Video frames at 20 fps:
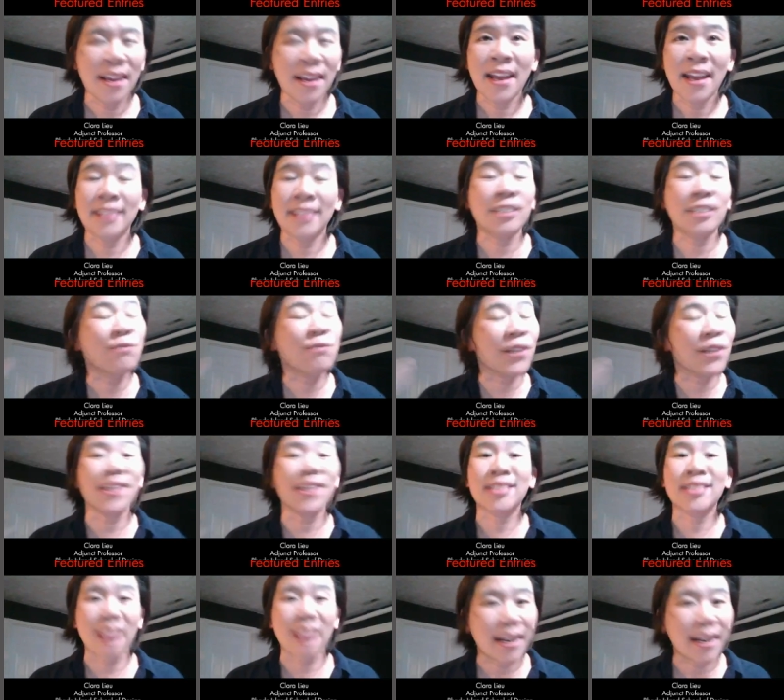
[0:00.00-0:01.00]
And that's very
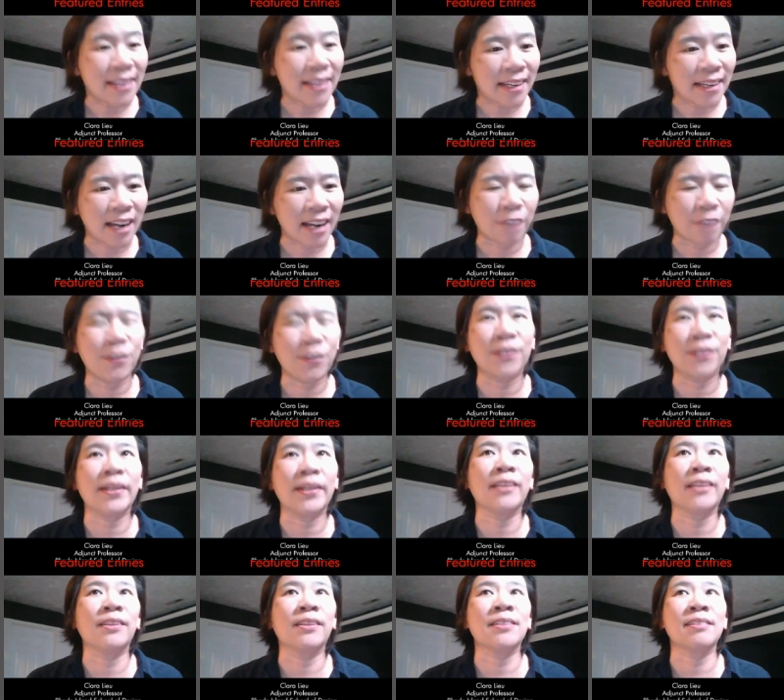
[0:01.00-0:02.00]
exciting. I feel
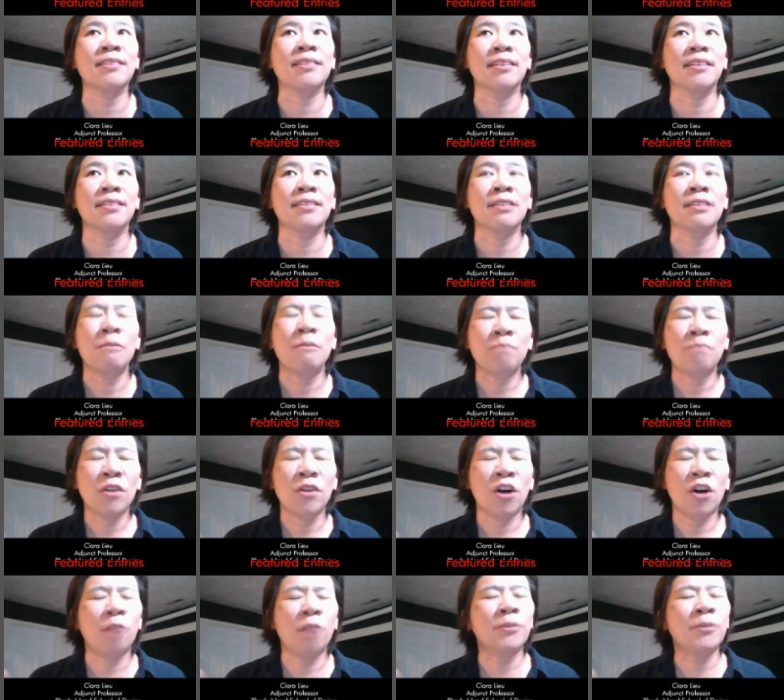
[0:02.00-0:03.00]
like this is
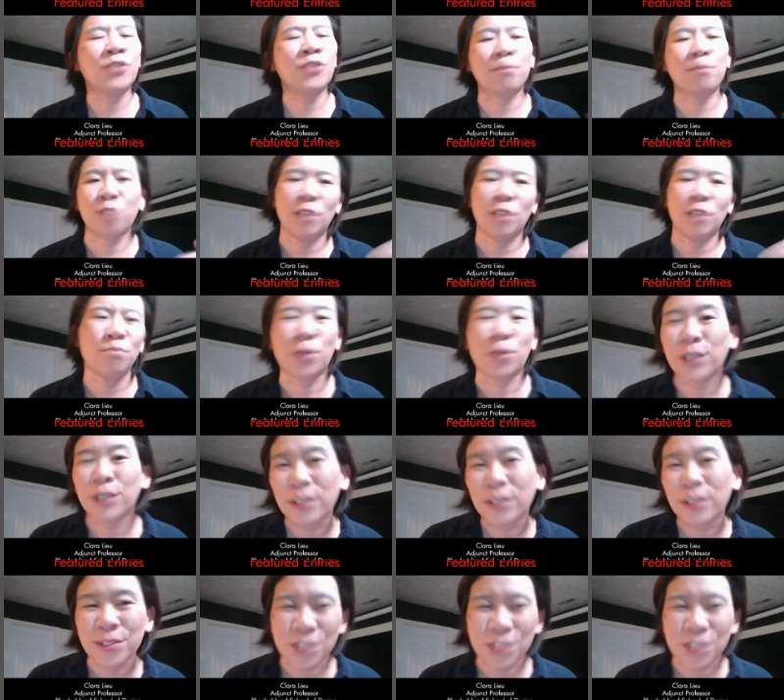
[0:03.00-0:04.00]
almost the
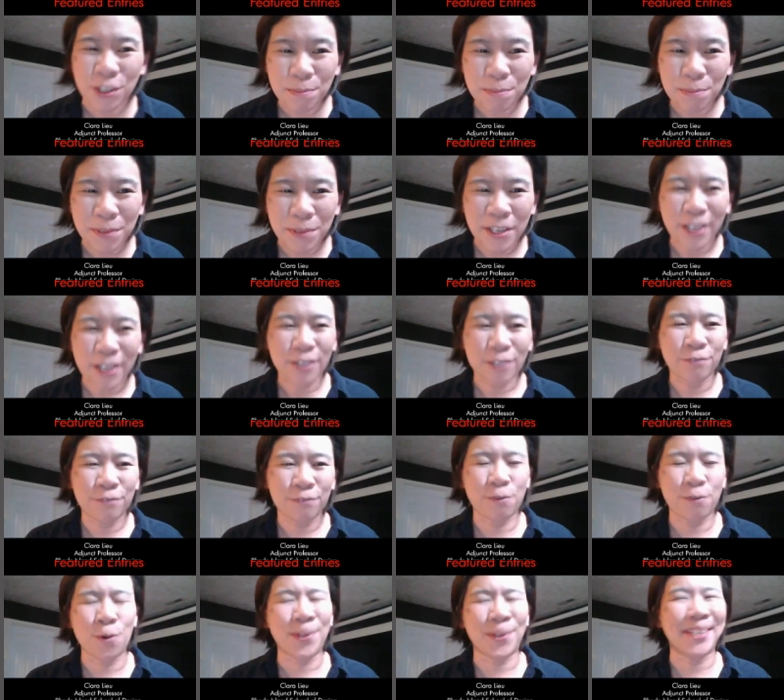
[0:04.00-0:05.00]
primordial soup
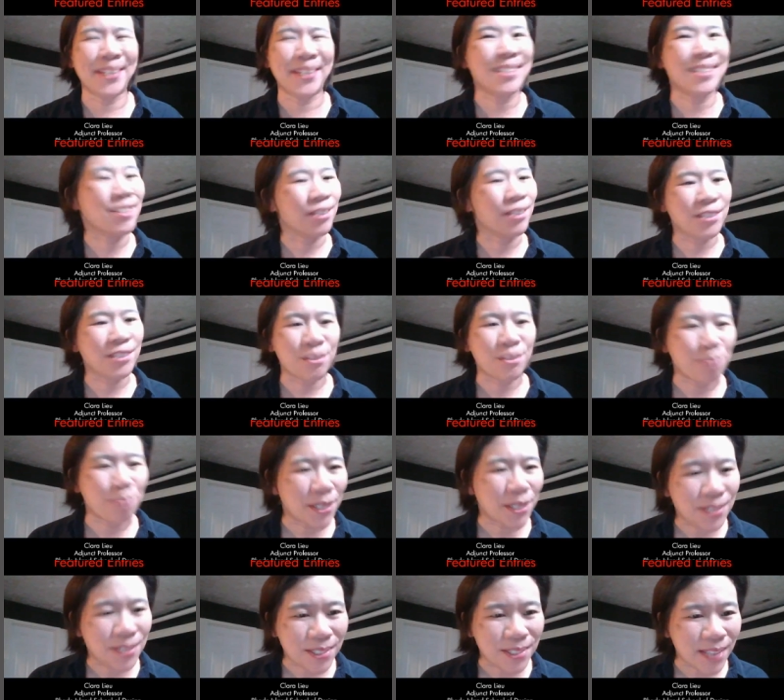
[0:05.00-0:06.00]
for a series of
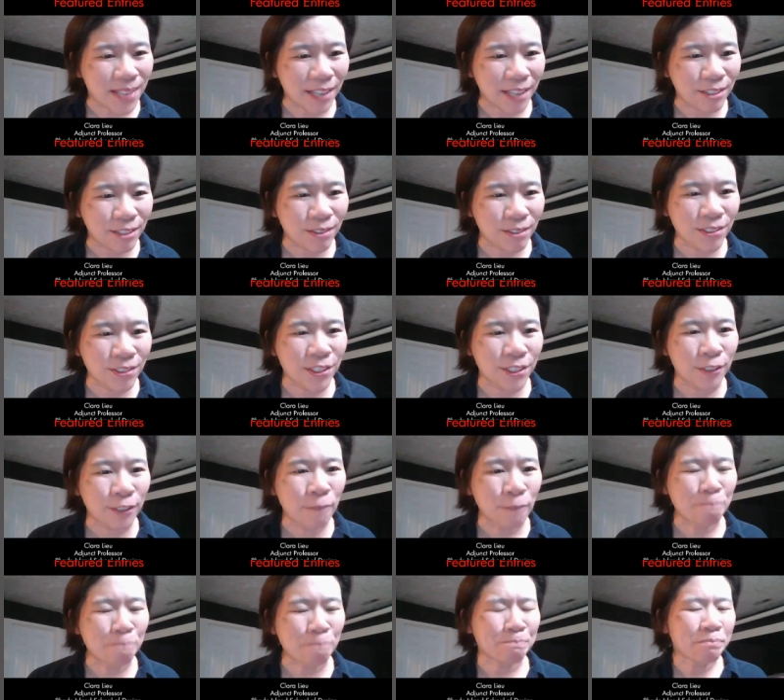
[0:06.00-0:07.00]
pieces that you can do.
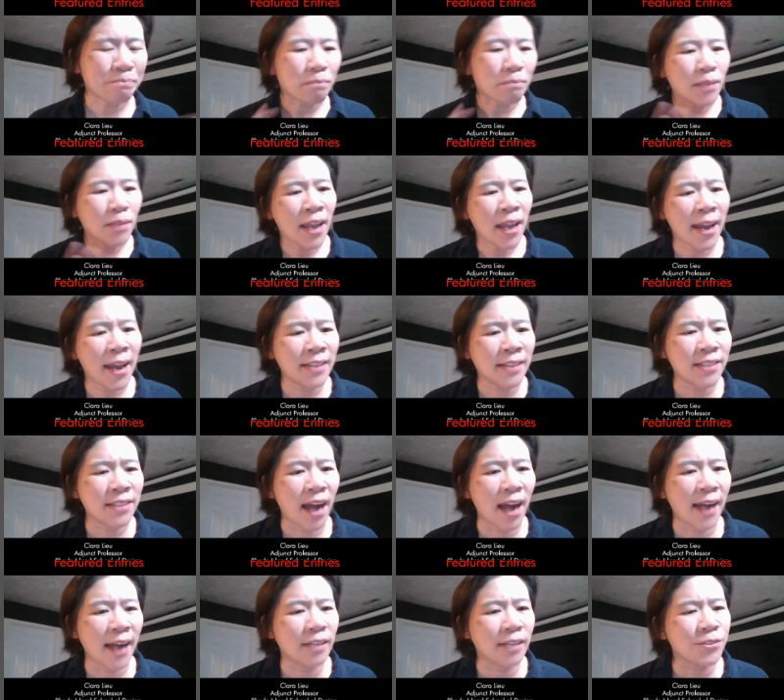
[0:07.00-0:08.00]
And
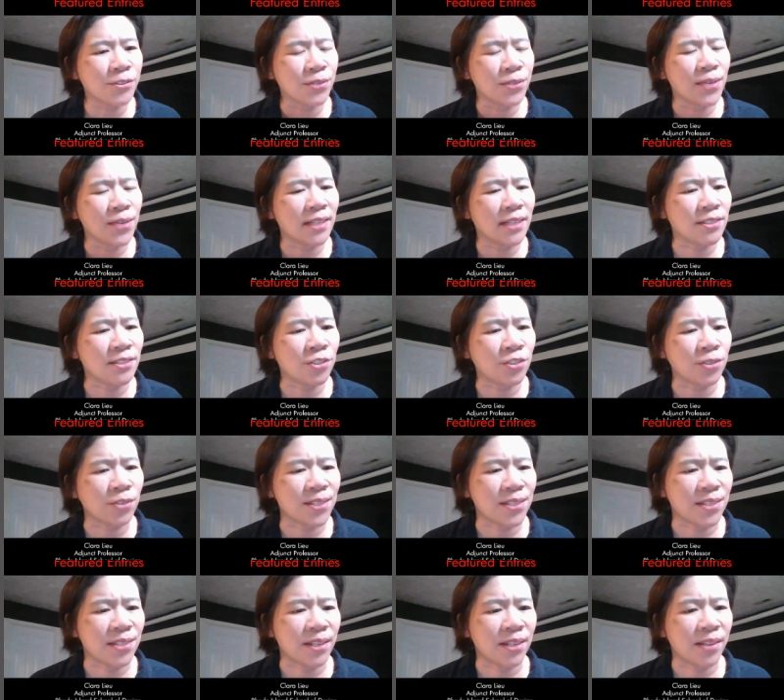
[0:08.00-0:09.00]
I also think it's
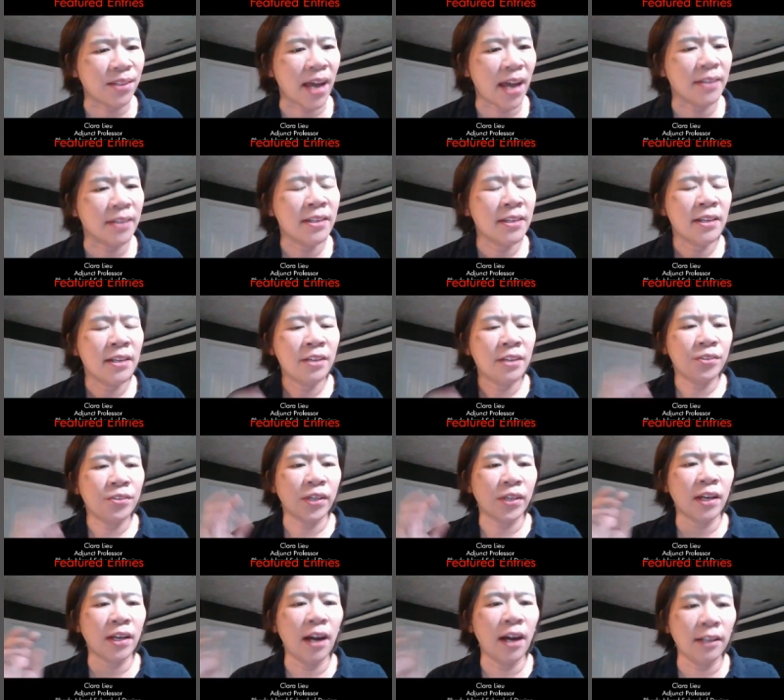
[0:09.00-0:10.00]
interesting that the
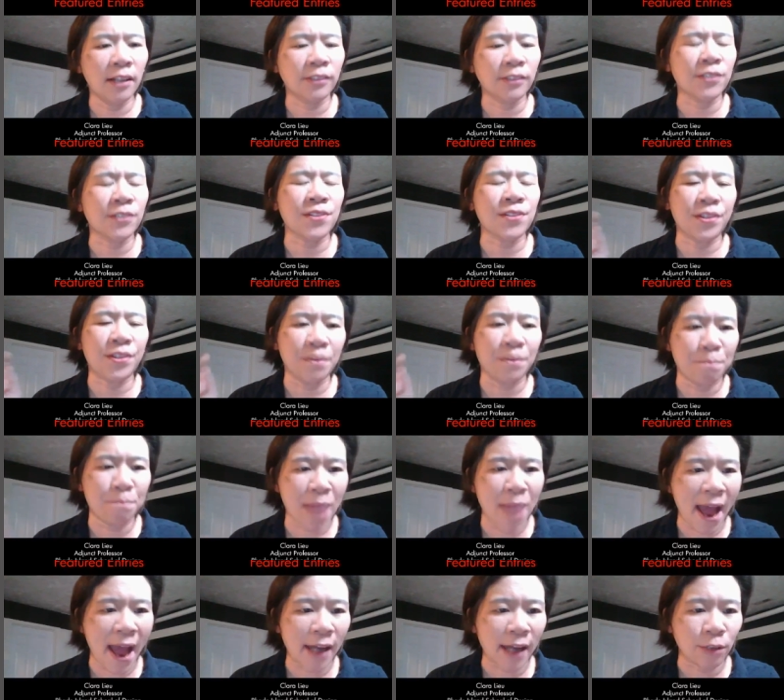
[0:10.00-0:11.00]
colors in the
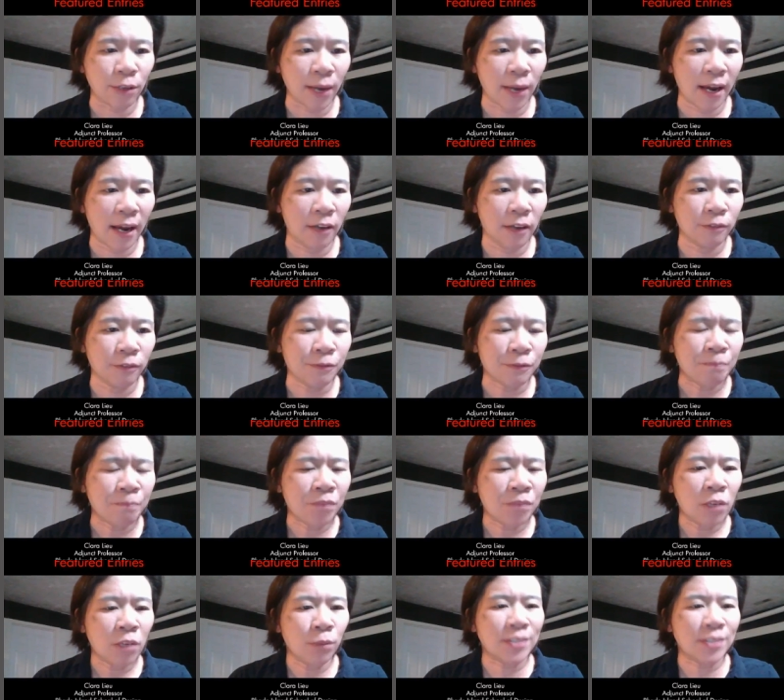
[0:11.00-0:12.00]
background
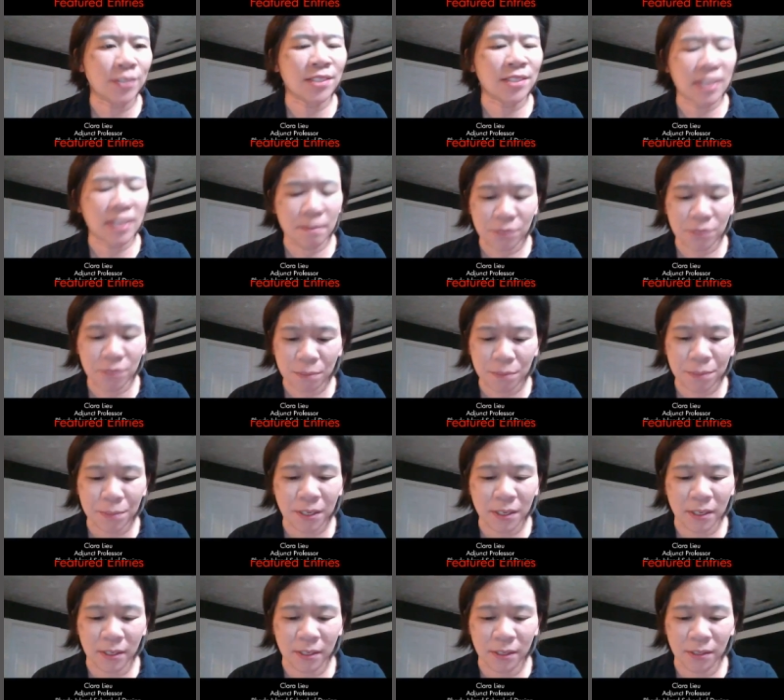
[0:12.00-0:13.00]
which seem to
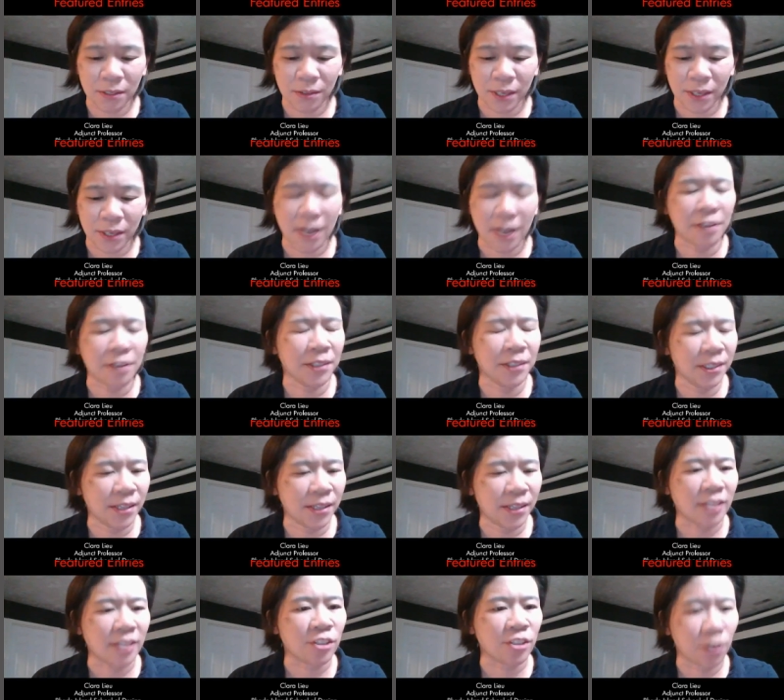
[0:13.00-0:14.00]
be the area
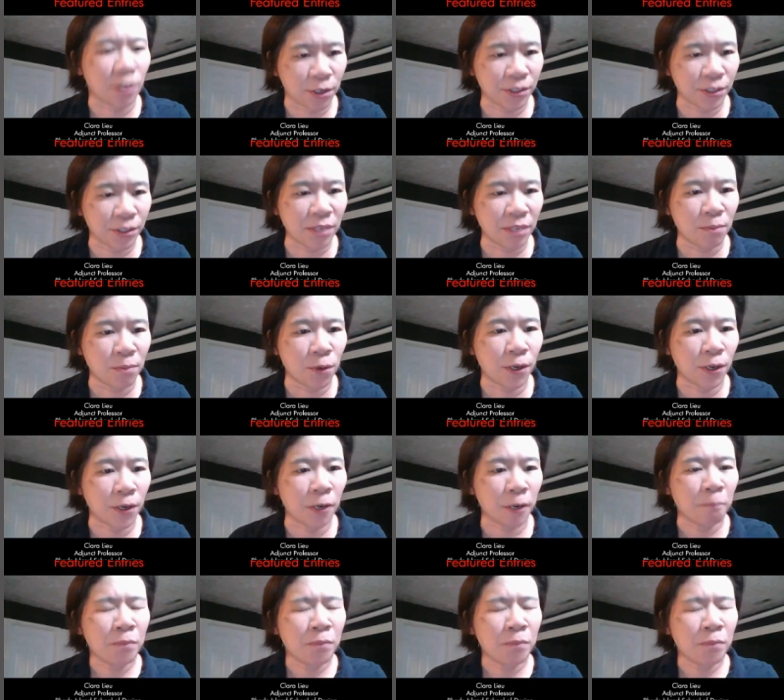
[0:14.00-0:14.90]
that's hurting more,